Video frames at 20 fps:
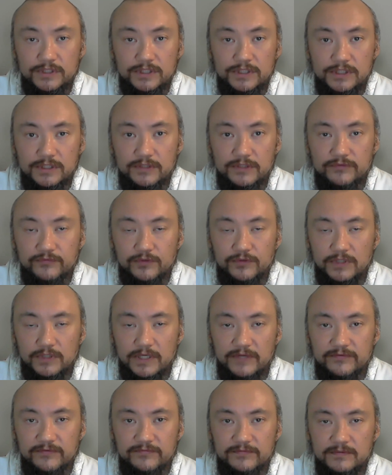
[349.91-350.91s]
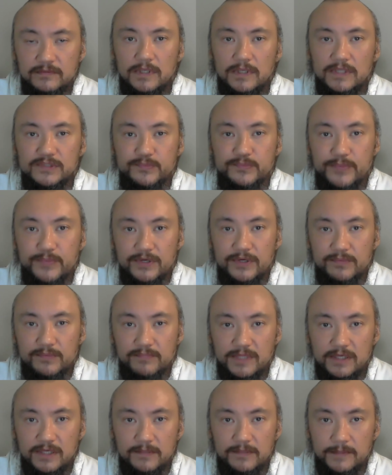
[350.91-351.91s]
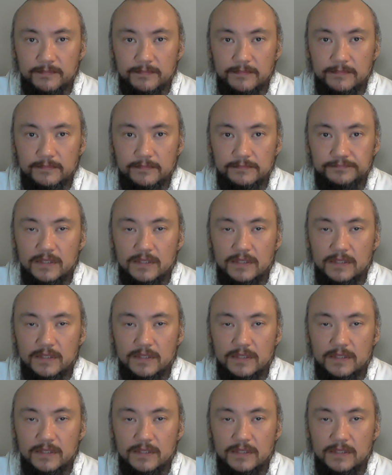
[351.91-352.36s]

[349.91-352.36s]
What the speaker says: needed for life as bare minimum.